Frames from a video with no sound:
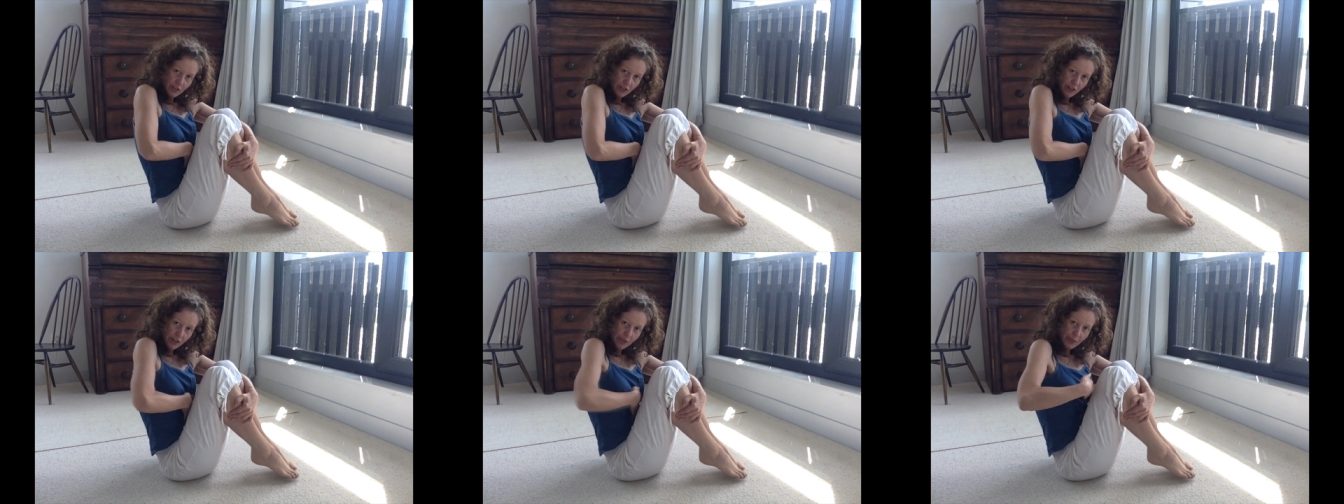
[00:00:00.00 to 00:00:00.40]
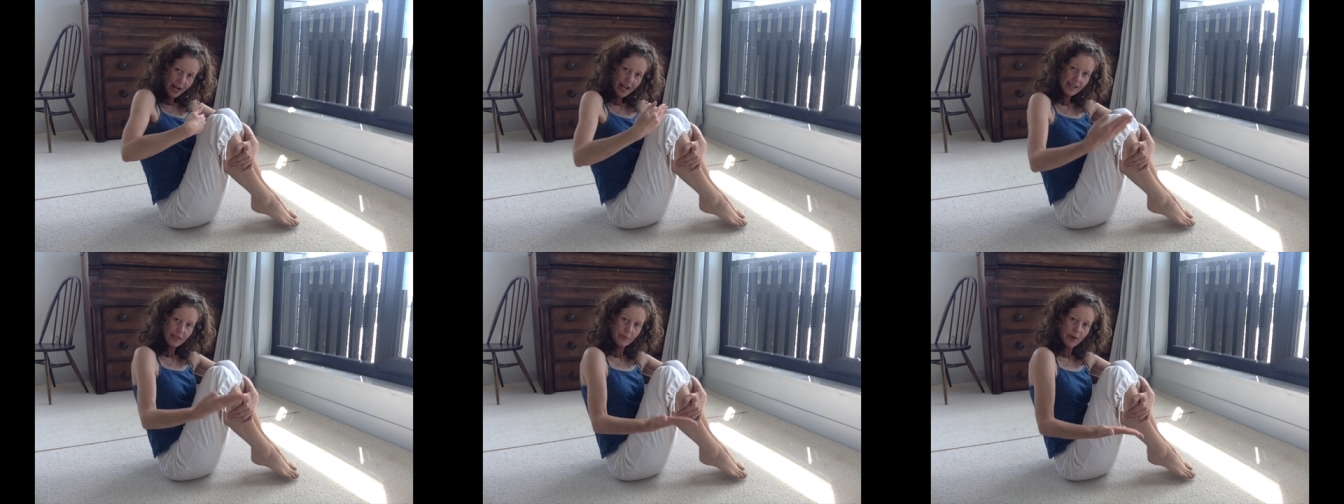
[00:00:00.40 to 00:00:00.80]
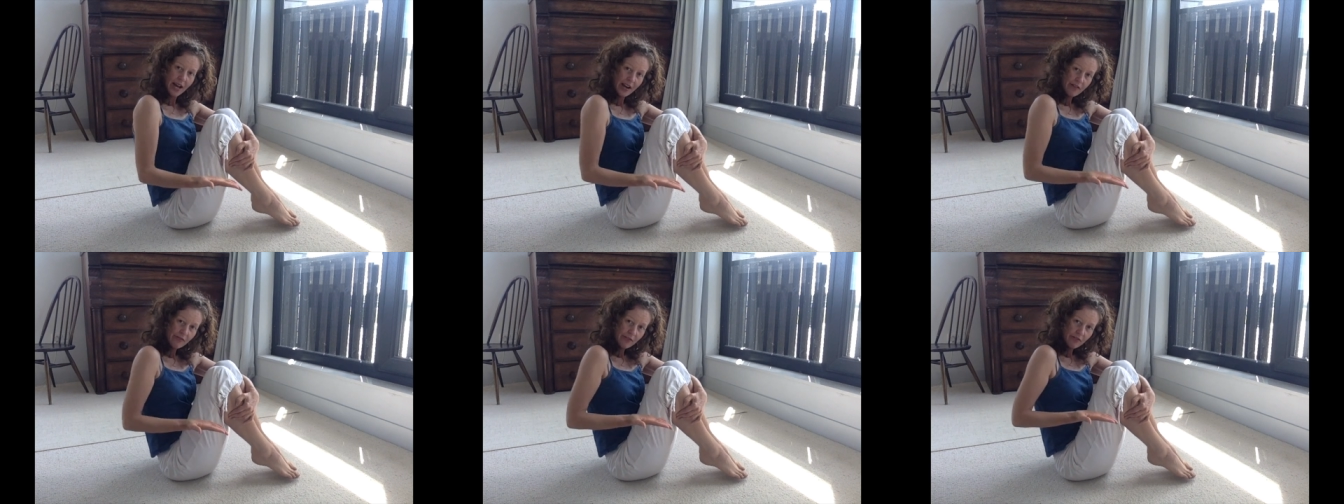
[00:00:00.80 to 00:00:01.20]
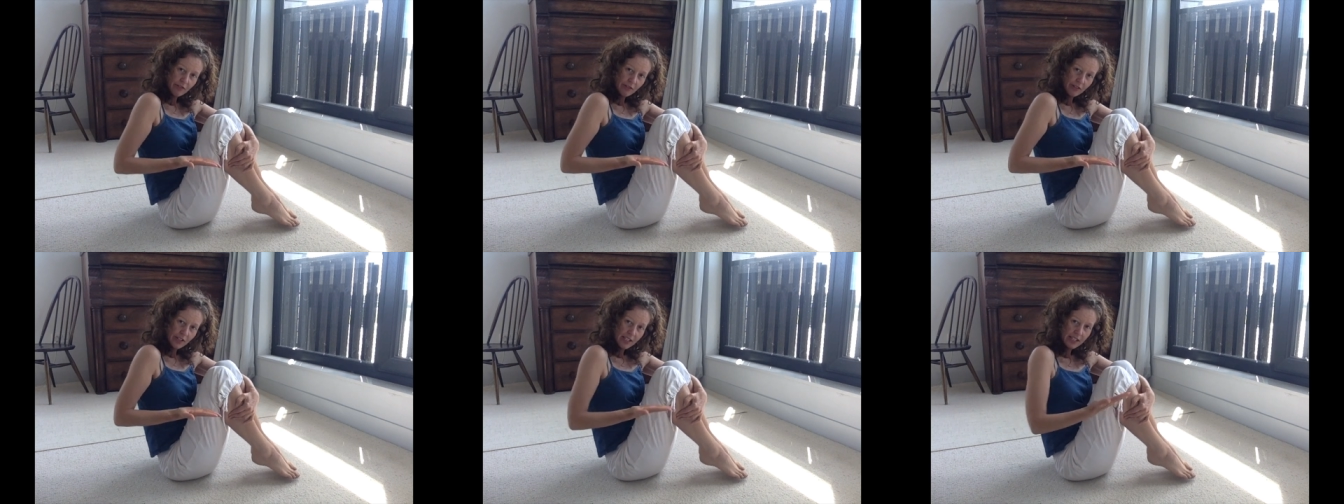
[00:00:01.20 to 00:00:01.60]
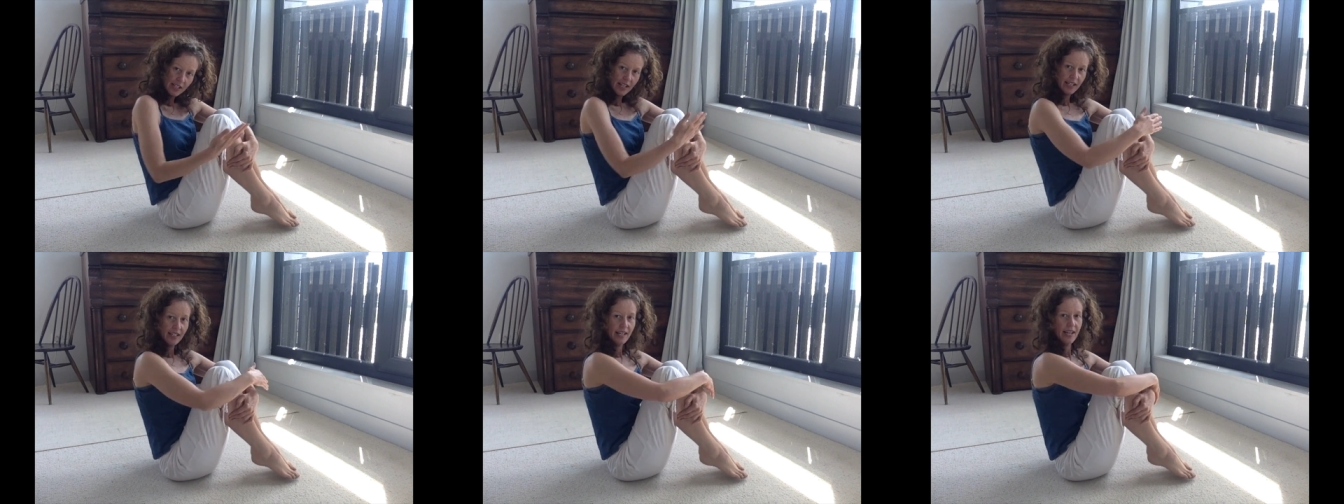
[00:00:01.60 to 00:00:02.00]
drawing back, the pelvic floor is
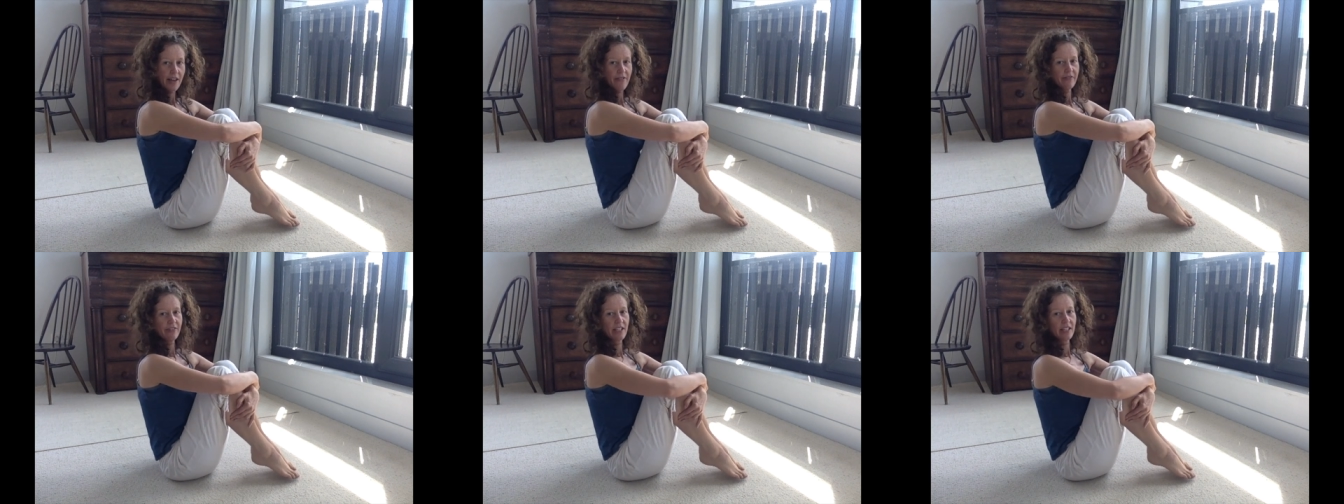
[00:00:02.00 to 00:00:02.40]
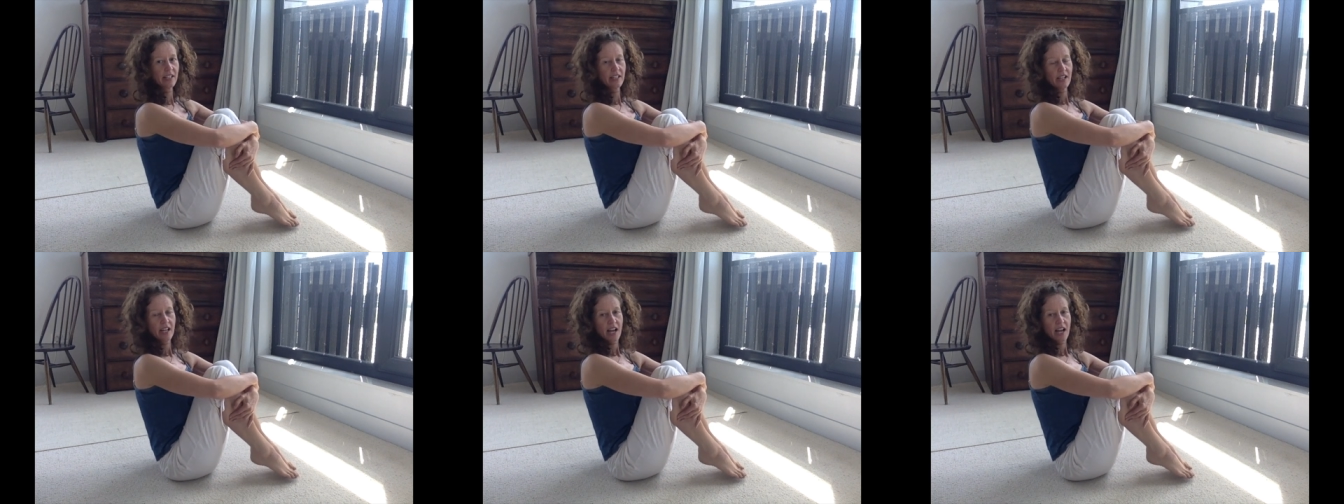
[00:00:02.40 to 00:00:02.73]
slightly lifting,